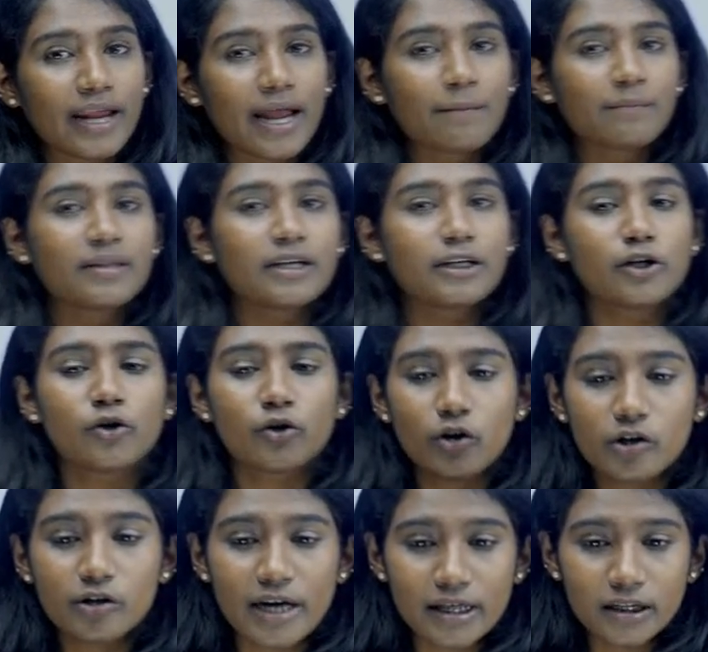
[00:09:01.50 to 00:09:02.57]
name that
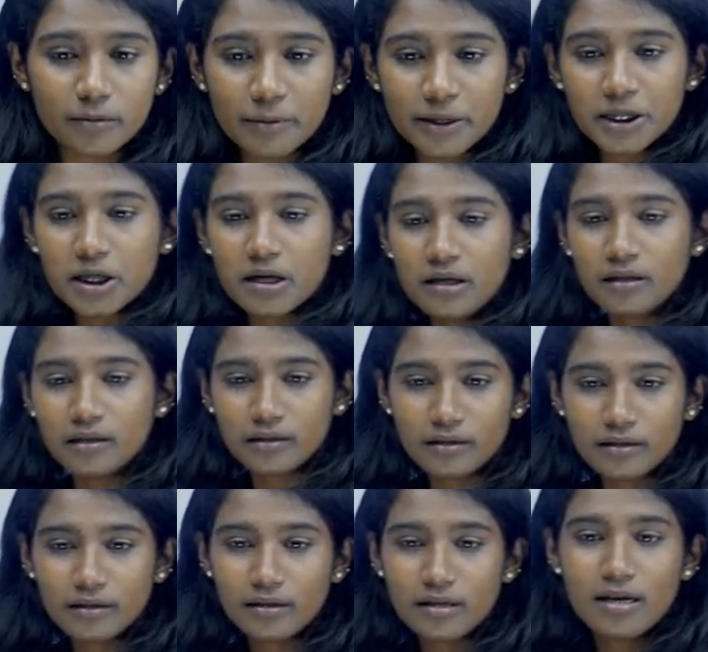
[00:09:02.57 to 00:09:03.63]
neurotransmitter?
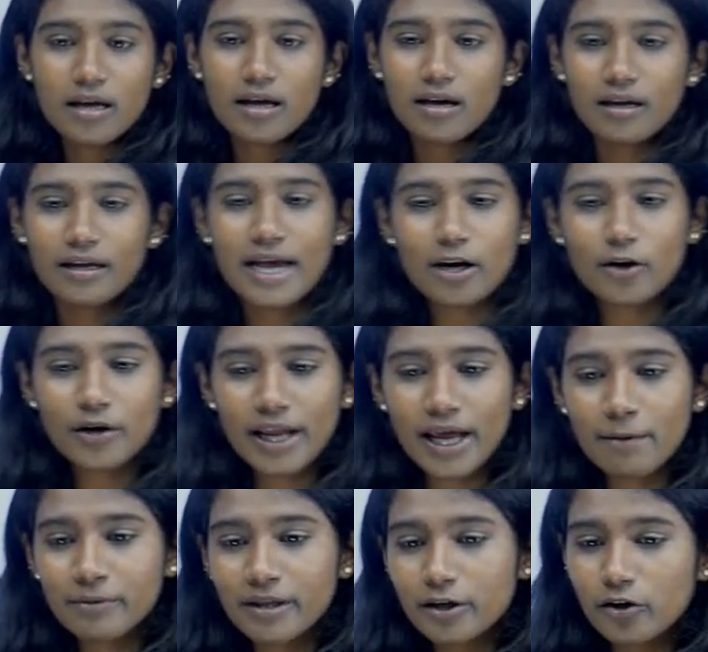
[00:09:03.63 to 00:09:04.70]
Can you
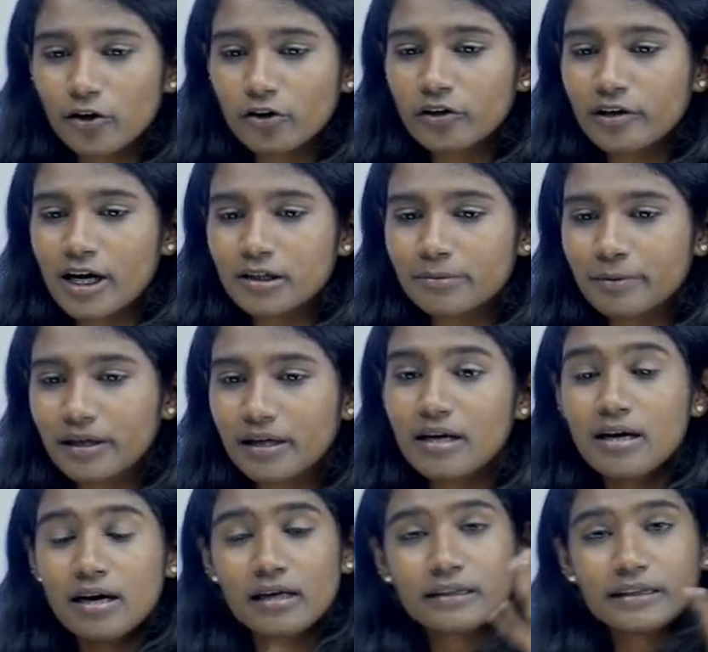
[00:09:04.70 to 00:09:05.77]
name that
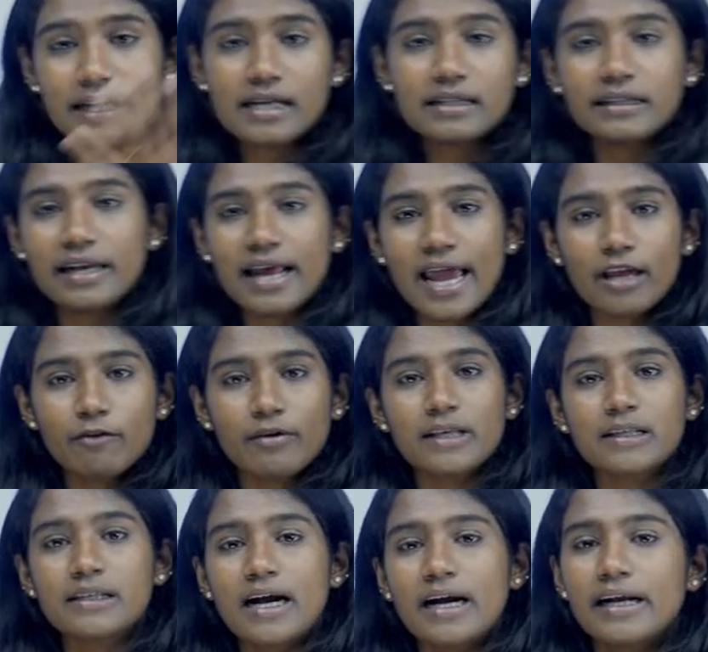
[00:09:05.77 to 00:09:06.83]
neurotransmitter? Just like we
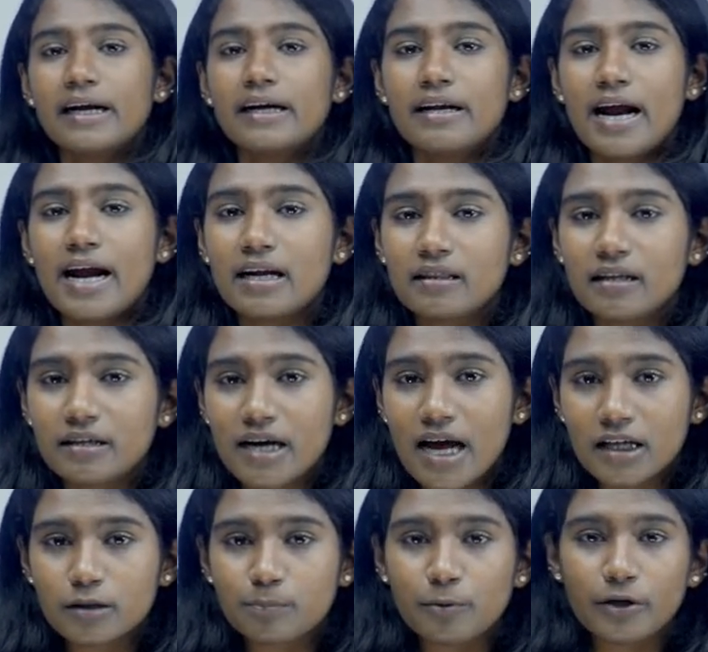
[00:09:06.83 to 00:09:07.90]
studied, right, in the
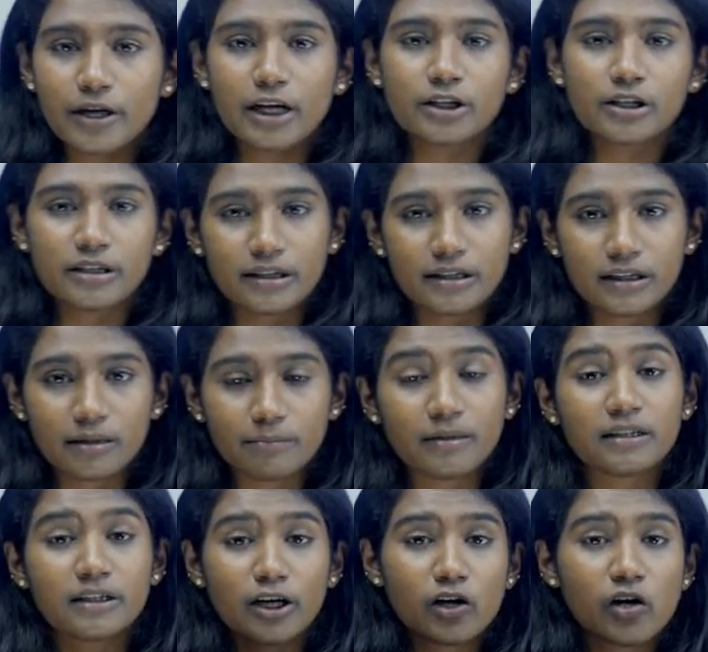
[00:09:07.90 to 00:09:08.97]
transportation system,
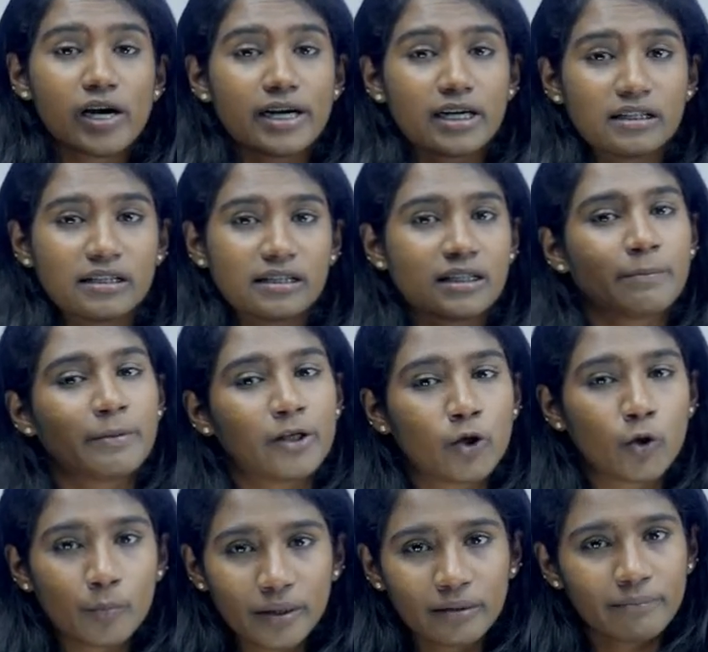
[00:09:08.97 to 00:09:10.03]
the circulatory system in
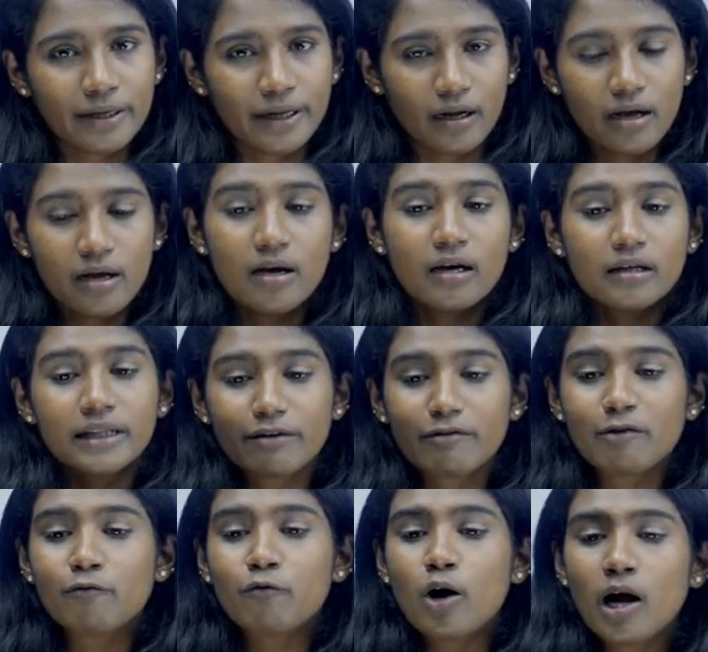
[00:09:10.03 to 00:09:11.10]
human being. There
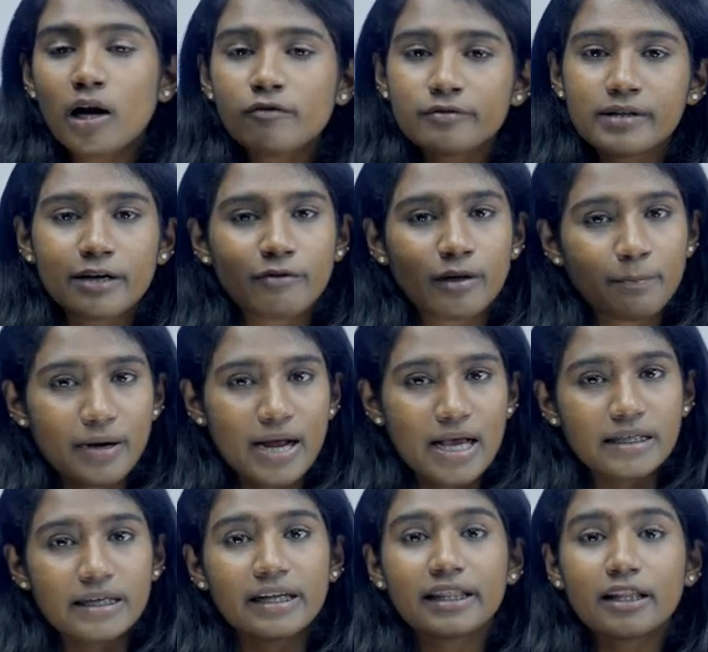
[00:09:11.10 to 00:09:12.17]
were valves that were
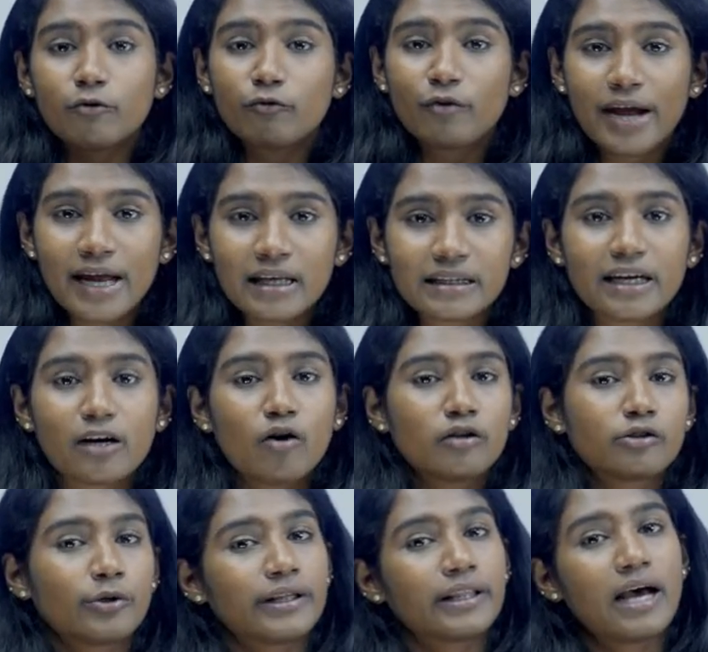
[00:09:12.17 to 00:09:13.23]
present in the veins and
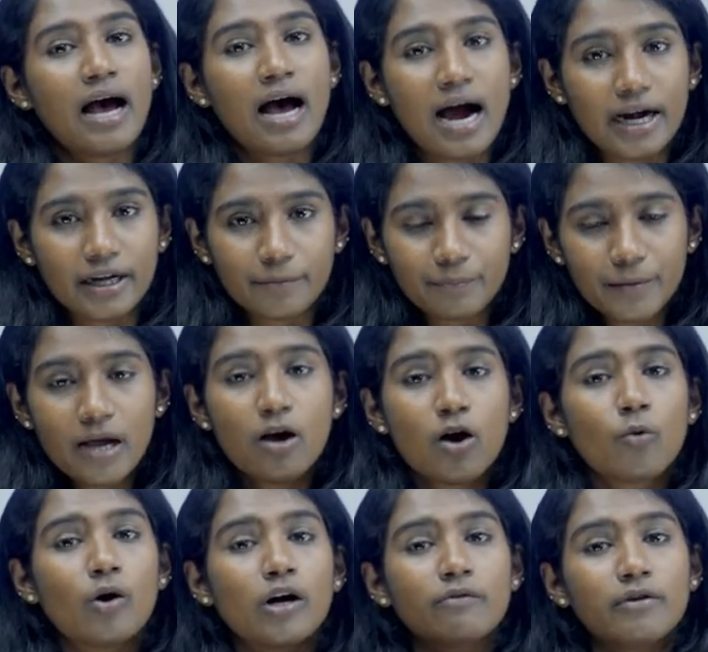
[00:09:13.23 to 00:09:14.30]
also in the heart.
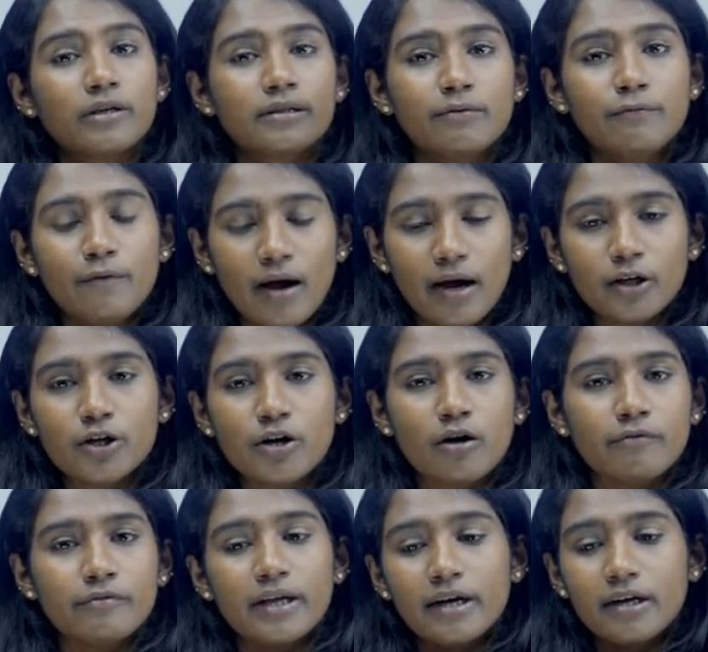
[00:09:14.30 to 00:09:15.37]
What was the function
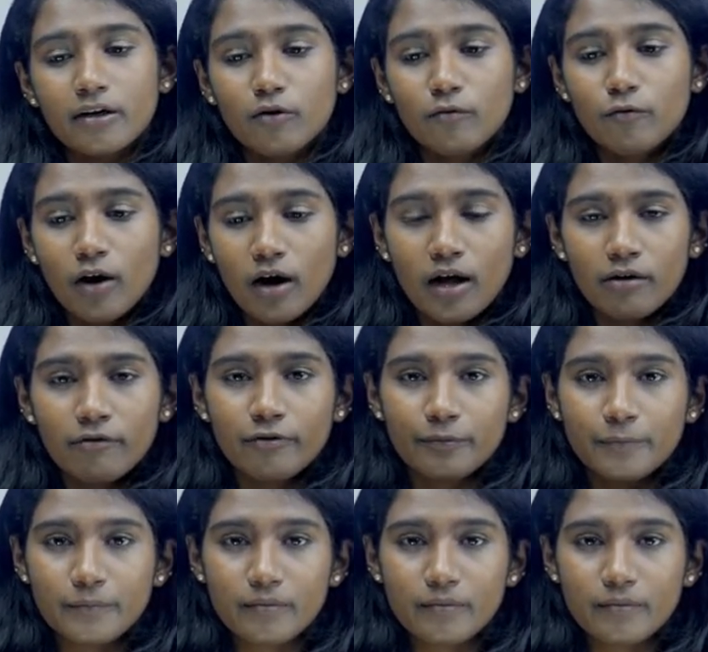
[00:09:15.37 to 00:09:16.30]
of that valve?